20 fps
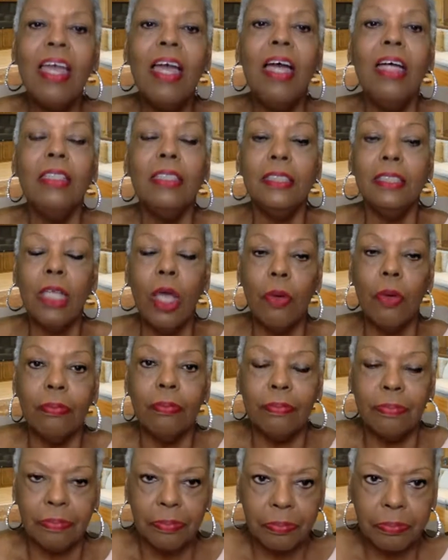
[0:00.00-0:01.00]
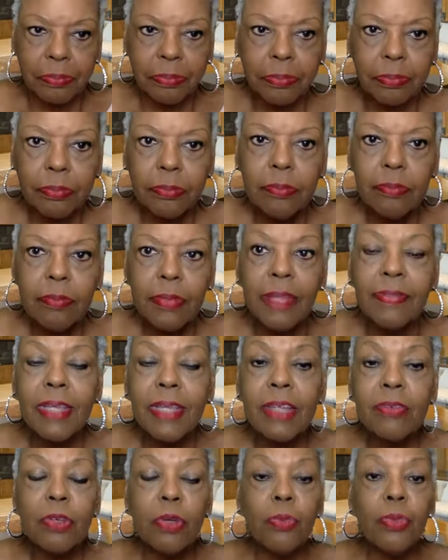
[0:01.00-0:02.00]
So
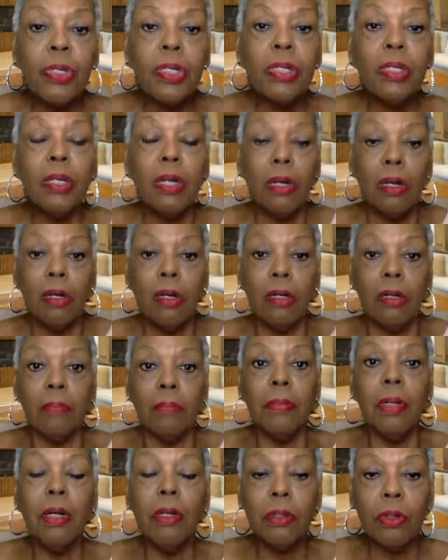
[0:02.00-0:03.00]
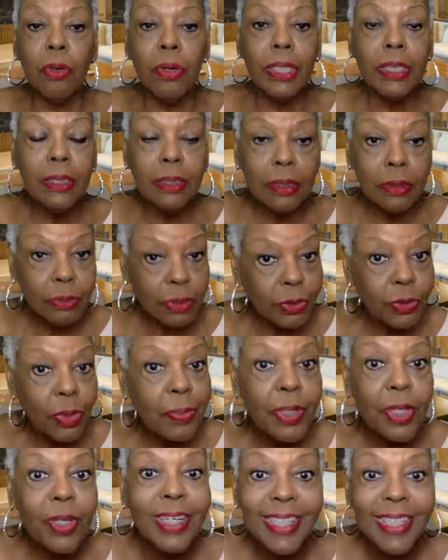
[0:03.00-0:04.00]
that's what we're going. So we're
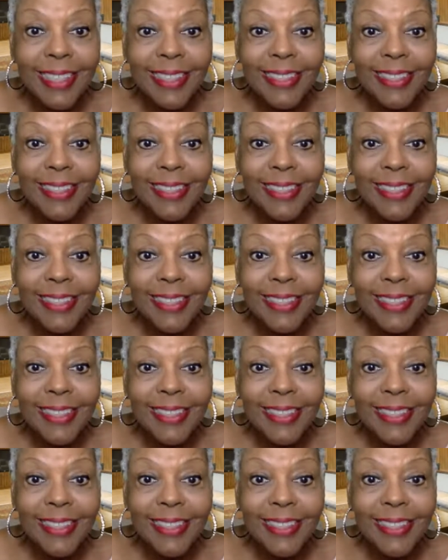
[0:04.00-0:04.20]
going to end